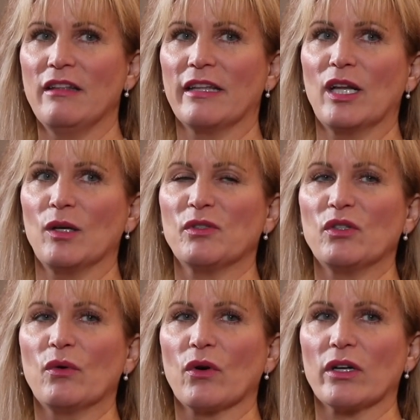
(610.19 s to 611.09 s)
that helps
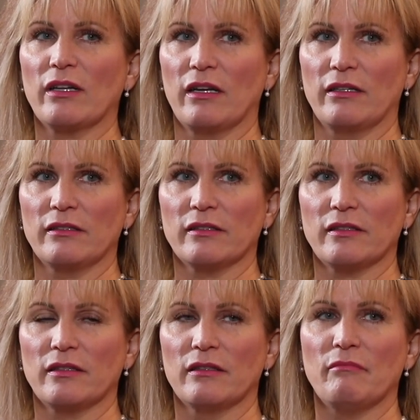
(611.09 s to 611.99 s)
you
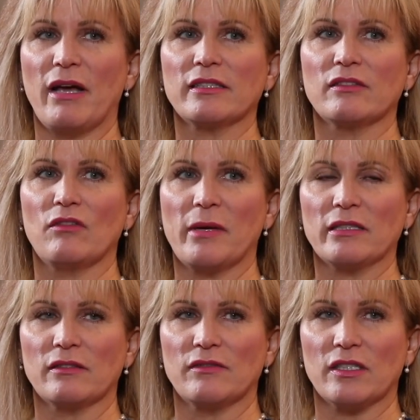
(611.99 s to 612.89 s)
organize massive
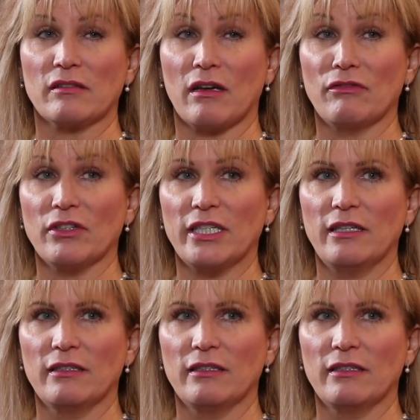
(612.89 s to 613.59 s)
amounts of discovery.